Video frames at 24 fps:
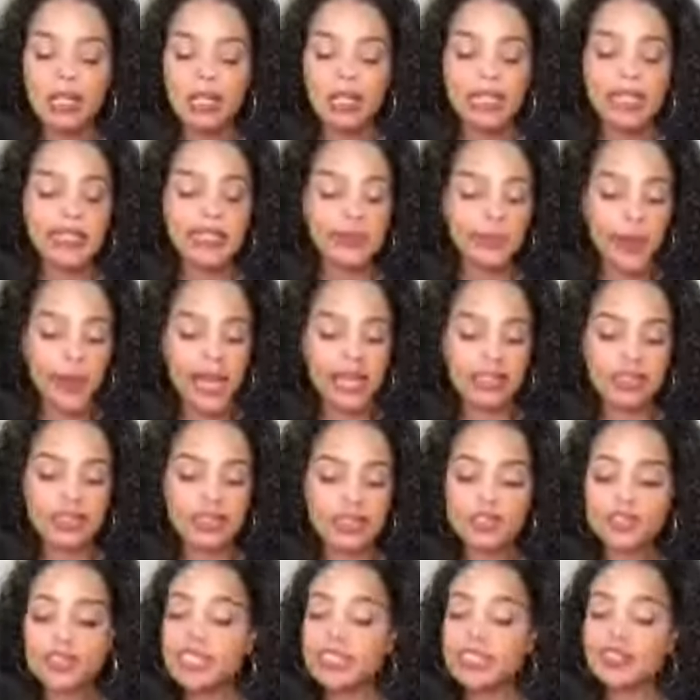is so proud
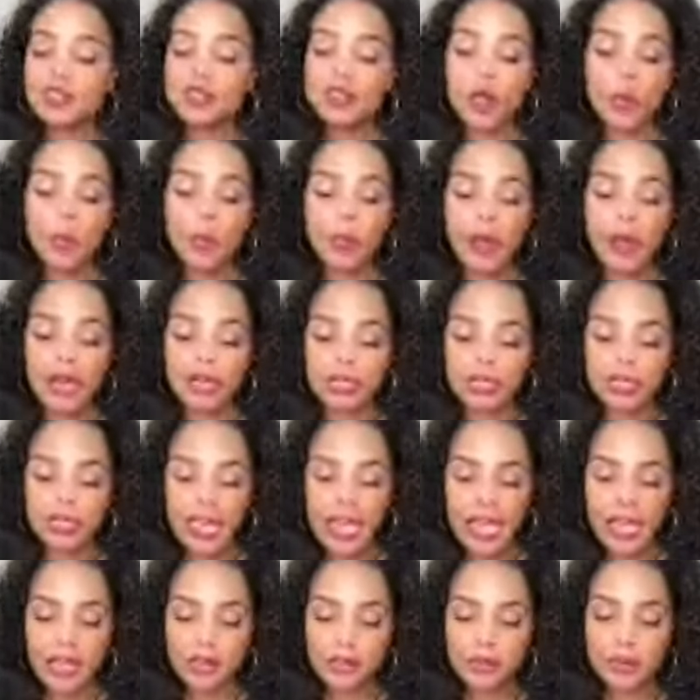of Catherine for her
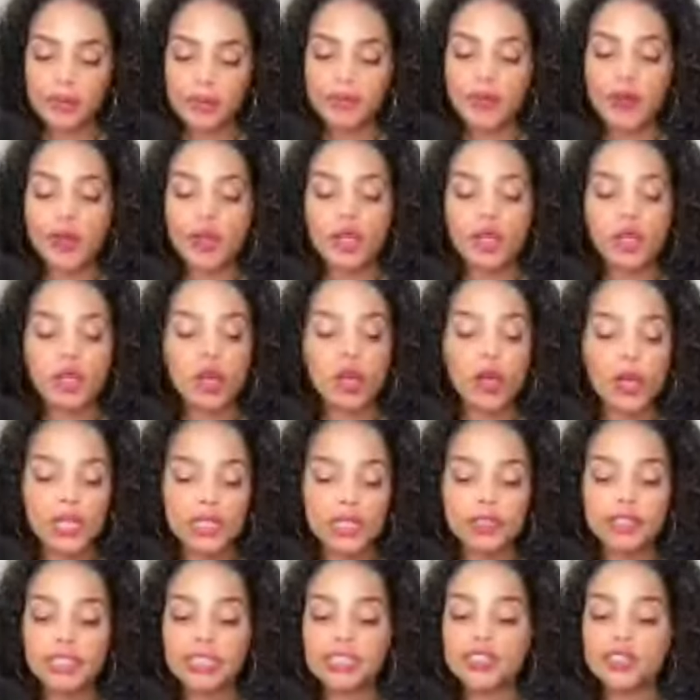courage in speaking as she
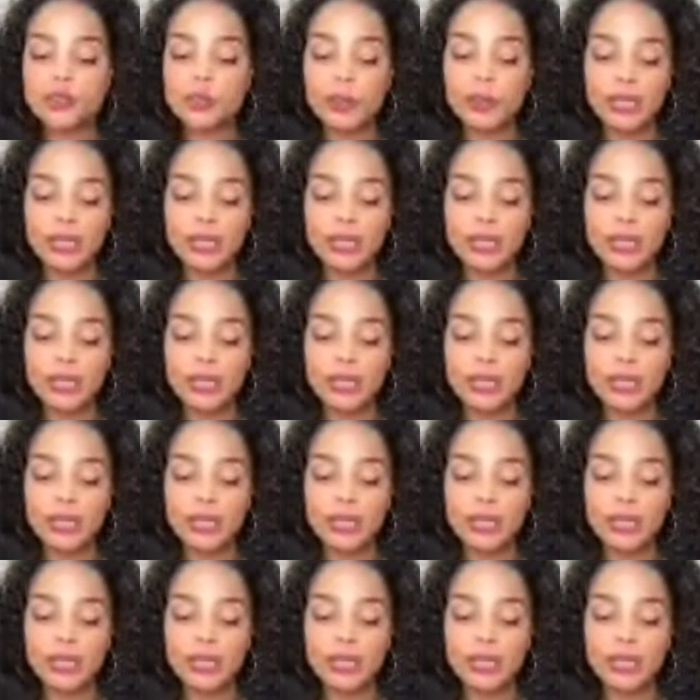did.